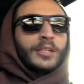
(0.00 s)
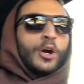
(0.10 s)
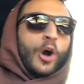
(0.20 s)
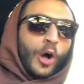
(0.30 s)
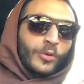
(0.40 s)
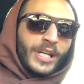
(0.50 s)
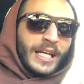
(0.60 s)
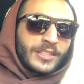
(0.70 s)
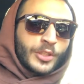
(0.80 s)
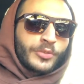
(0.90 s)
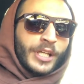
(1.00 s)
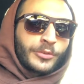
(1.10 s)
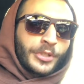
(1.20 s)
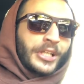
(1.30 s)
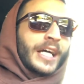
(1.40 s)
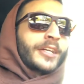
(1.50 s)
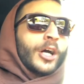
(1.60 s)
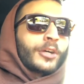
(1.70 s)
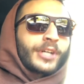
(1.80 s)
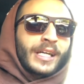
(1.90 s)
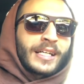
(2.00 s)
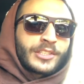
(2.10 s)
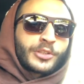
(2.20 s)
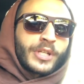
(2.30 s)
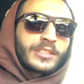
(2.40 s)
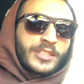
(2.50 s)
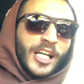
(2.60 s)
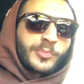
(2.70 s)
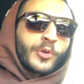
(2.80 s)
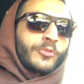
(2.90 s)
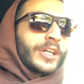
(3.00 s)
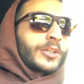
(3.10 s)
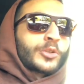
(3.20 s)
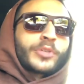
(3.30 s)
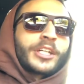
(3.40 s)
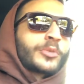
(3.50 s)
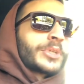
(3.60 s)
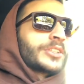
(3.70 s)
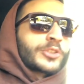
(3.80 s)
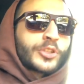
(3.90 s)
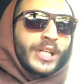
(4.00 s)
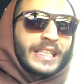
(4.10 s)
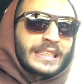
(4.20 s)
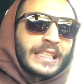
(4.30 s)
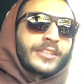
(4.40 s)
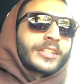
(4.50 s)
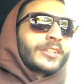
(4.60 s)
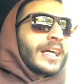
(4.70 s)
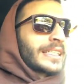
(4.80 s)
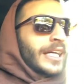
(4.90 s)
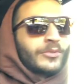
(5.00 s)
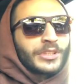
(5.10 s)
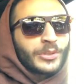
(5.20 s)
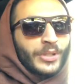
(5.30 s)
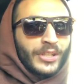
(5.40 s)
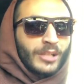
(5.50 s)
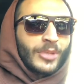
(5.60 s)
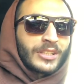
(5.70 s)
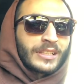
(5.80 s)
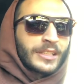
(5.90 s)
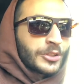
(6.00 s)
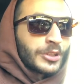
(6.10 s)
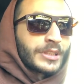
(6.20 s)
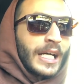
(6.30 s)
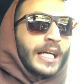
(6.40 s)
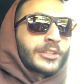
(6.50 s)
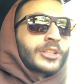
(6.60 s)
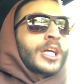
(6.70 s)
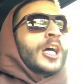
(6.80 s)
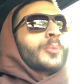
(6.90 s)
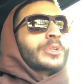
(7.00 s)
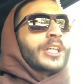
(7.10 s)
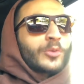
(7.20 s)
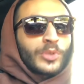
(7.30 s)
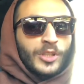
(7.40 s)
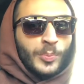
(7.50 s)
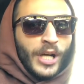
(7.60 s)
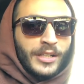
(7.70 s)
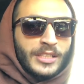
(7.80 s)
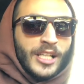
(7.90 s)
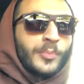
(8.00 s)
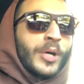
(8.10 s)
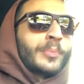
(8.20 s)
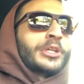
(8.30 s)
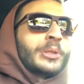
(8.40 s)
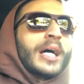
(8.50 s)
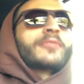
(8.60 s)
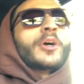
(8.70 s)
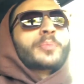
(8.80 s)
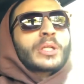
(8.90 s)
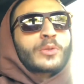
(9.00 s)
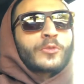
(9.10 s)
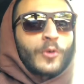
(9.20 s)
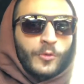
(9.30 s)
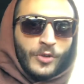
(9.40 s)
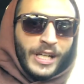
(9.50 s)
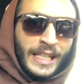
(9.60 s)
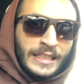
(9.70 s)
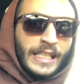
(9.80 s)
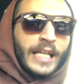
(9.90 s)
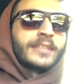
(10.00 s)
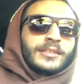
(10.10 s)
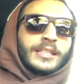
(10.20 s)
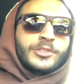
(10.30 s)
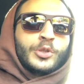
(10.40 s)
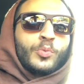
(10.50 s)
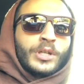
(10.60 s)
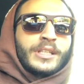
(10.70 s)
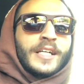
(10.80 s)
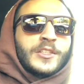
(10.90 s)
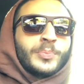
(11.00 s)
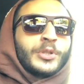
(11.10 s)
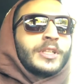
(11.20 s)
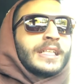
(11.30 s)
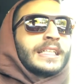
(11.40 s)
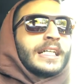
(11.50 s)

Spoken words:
already has a great rear end, already has a great side profile, great wheels, great interior. I can't really do anything about that digital dash. But then with the Prior Design bumper, you have a beautiful front end again. Let's do one last pull and